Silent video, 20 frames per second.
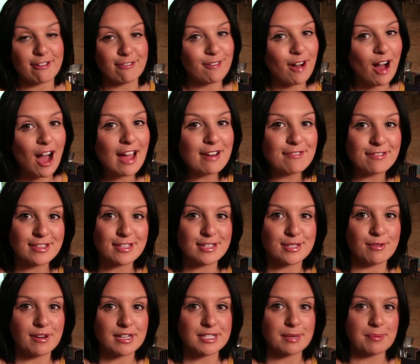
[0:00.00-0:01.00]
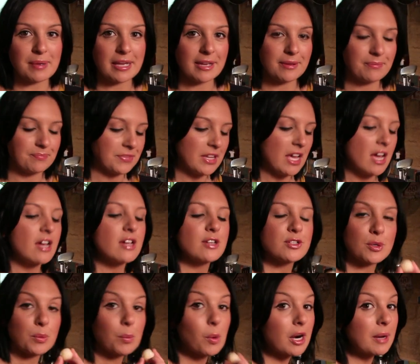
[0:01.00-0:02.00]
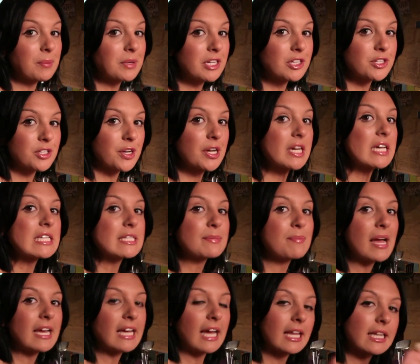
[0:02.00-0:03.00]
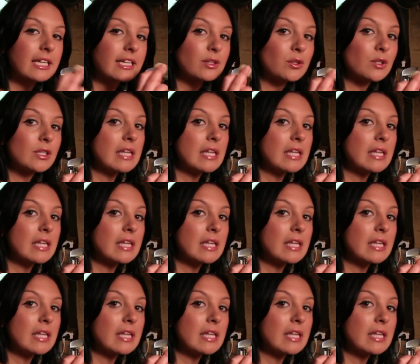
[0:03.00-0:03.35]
fine for this recipe. So what I'm going to do is make a little